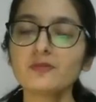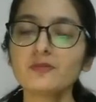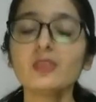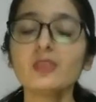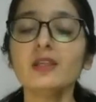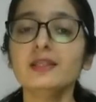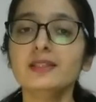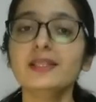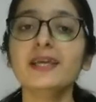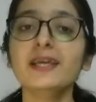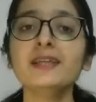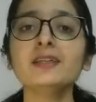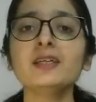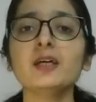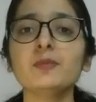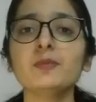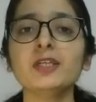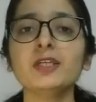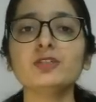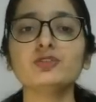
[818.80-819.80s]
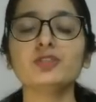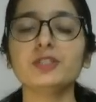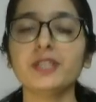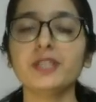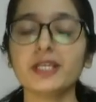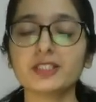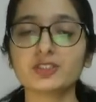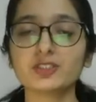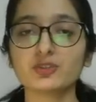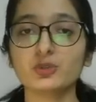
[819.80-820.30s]
Then coming to the
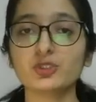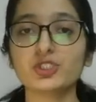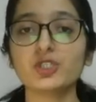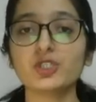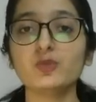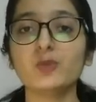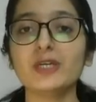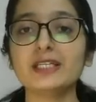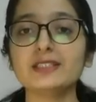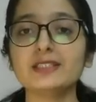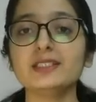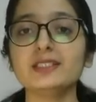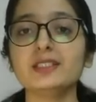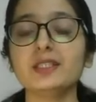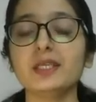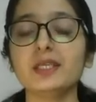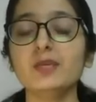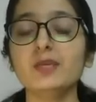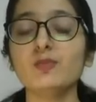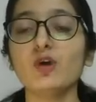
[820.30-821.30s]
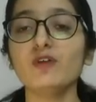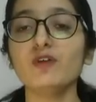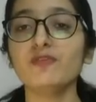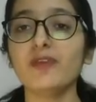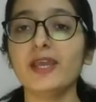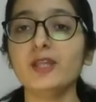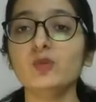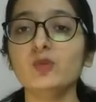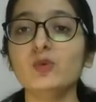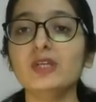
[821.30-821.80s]
next question, what is the theme of
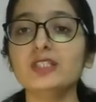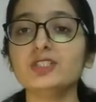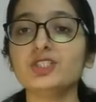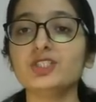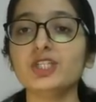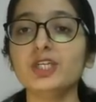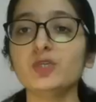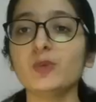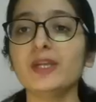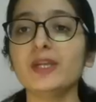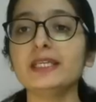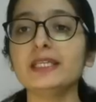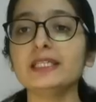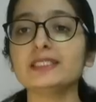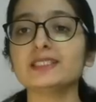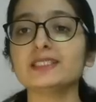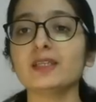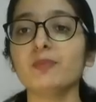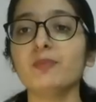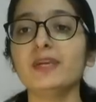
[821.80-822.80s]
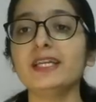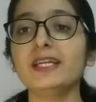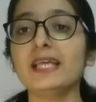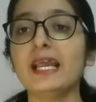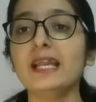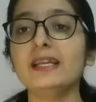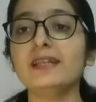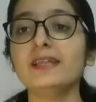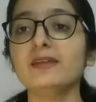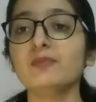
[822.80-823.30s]
annual G20 summit
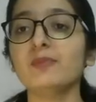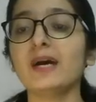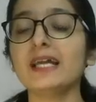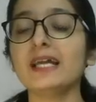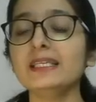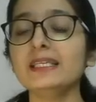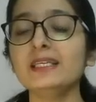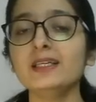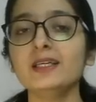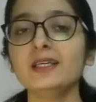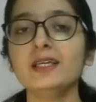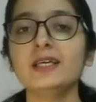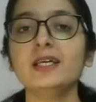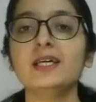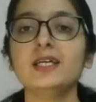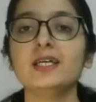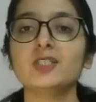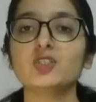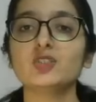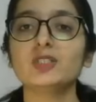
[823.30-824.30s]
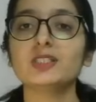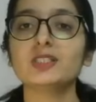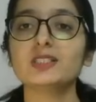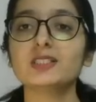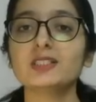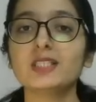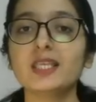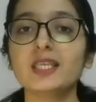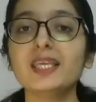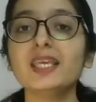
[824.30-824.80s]
held in Bali? So the
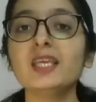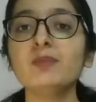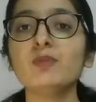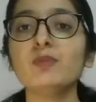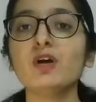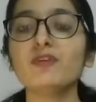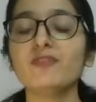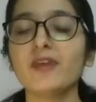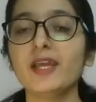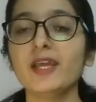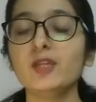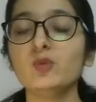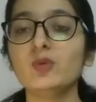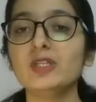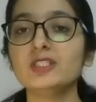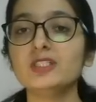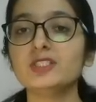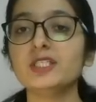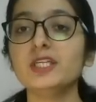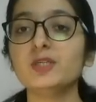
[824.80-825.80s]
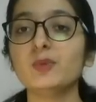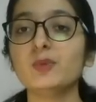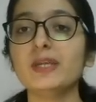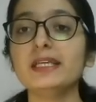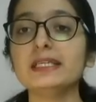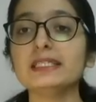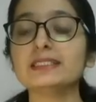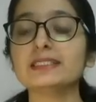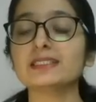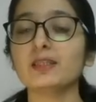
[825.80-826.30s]
theme of annual
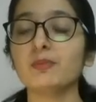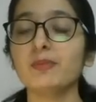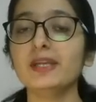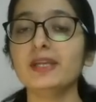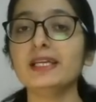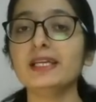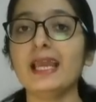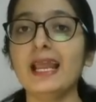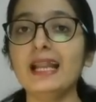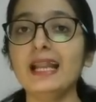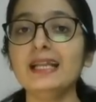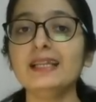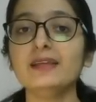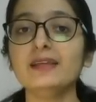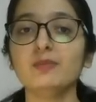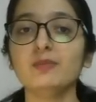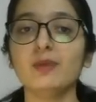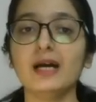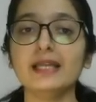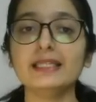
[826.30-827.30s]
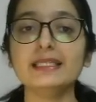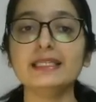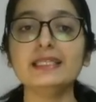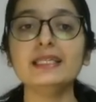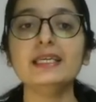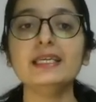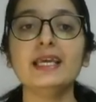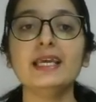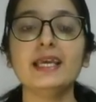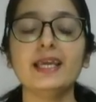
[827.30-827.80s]
G20 summit held in
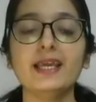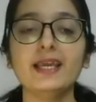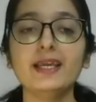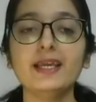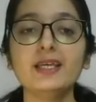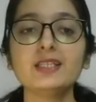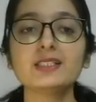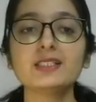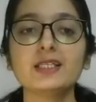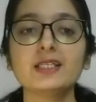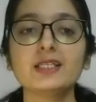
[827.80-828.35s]
Bali is